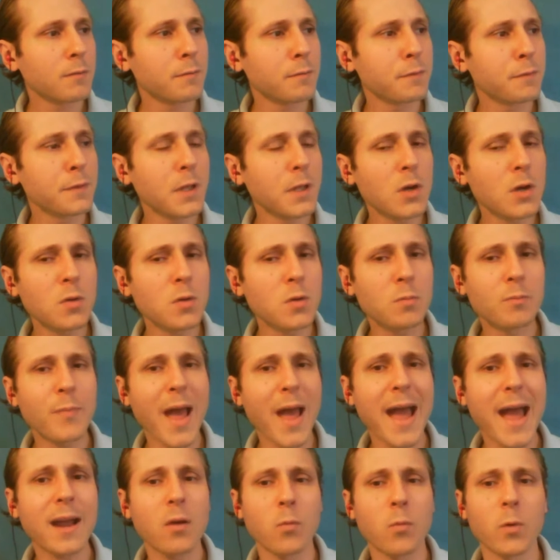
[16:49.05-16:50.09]
float
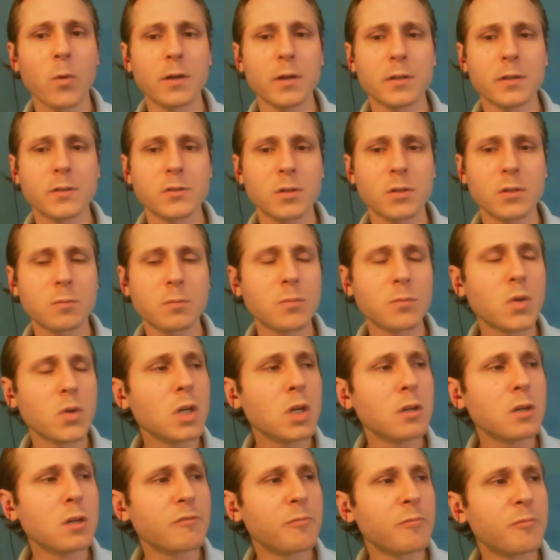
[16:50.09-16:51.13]
backwards or
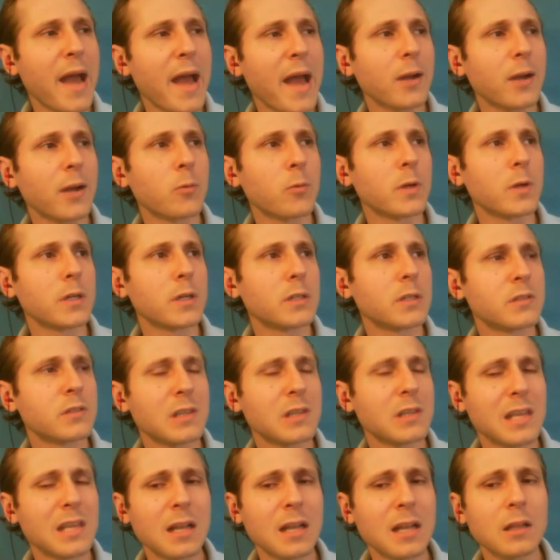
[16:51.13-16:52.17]
move backwards.
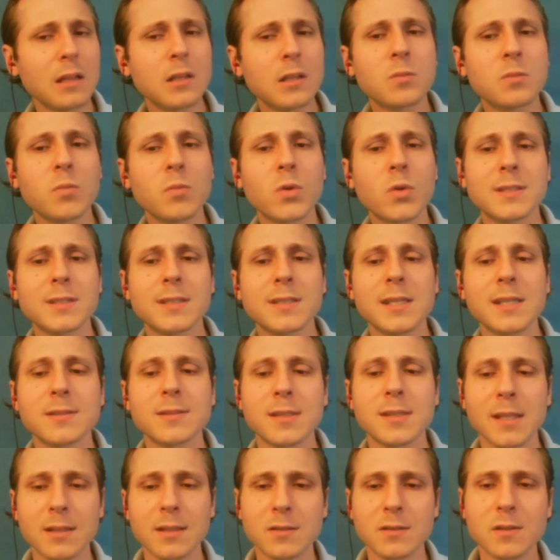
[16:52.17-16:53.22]
Get a little more
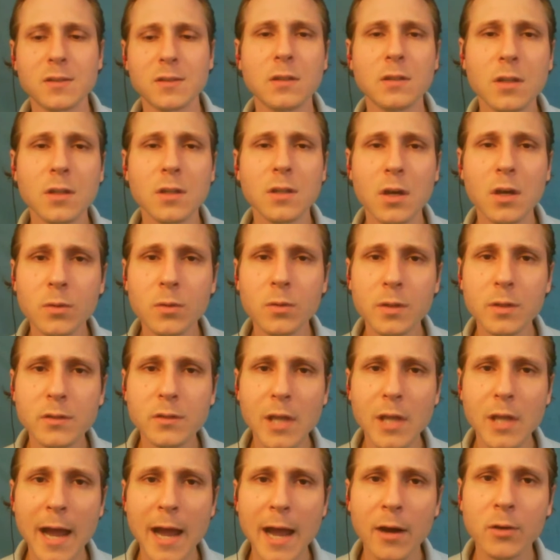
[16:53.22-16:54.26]
distance and
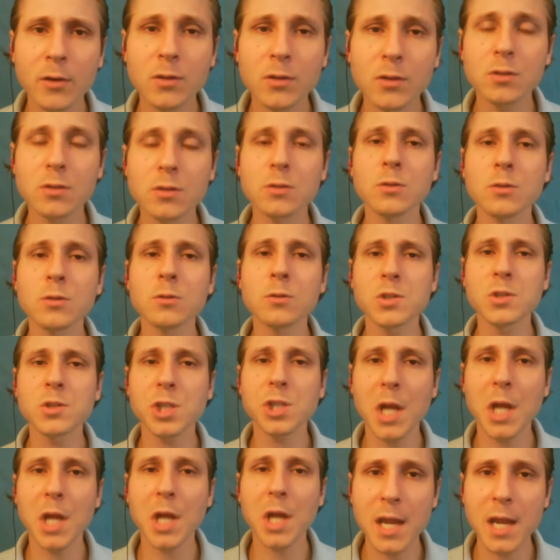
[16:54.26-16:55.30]
notice how you
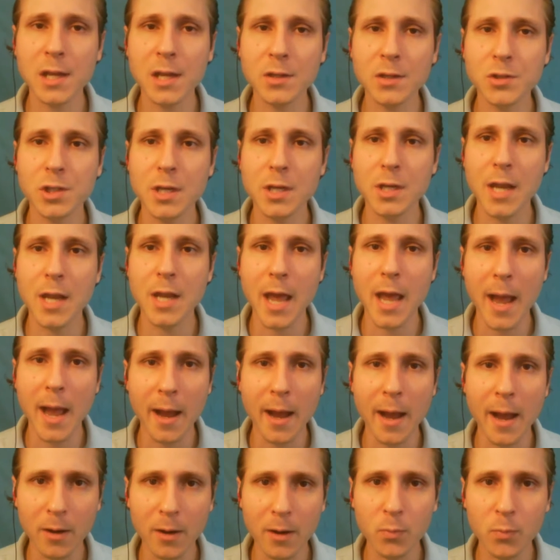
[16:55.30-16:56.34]
change
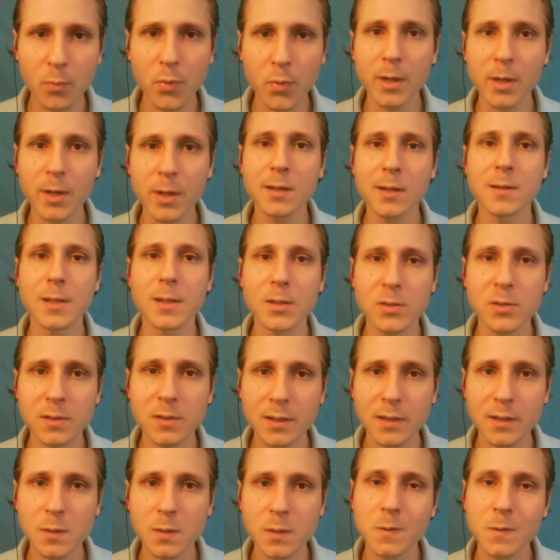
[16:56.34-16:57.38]
now, putting
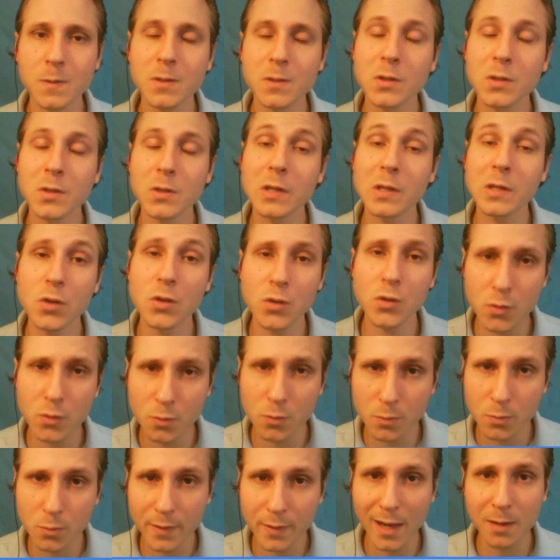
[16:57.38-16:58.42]
distance between
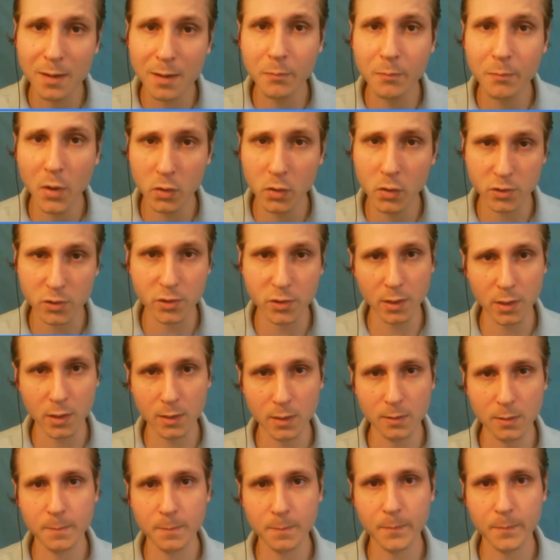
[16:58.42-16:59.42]
you and that emotion.